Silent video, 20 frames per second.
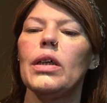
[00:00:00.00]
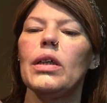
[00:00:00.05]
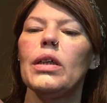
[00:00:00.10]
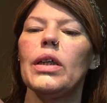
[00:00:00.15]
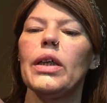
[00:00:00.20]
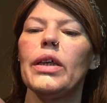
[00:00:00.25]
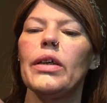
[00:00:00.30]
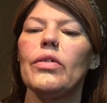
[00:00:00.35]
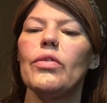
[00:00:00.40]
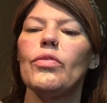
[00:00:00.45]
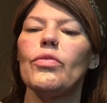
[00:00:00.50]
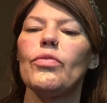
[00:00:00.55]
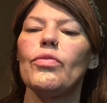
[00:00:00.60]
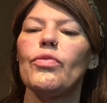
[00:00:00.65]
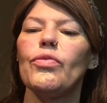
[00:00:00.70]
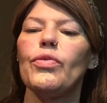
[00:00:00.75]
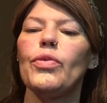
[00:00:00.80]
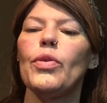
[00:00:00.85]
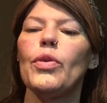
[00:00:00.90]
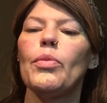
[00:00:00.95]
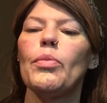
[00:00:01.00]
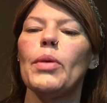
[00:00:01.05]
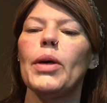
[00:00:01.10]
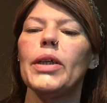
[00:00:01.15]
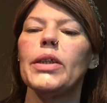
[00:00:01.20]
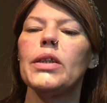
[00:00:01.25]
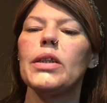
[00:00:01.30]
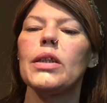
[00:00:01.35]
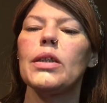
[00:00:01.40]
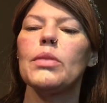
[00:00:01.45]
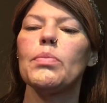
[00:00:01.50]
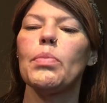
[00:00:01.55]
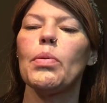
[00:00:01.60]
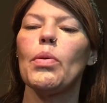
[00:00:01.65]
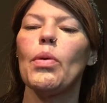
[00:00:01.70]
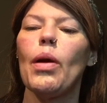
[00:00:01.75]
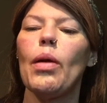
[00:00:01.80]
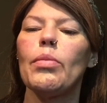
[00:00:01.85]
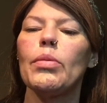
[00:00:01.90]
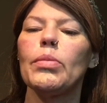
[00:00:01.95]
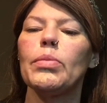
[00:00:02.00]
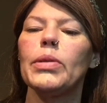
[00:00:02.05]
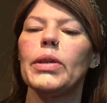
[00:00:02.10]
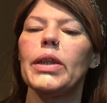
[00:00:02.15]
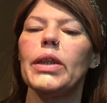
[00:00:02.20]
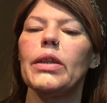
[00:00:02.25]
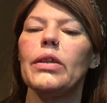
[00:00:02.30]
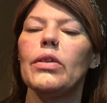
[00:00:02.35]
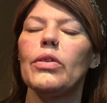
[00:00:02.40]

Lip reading: Like 4 months is probably,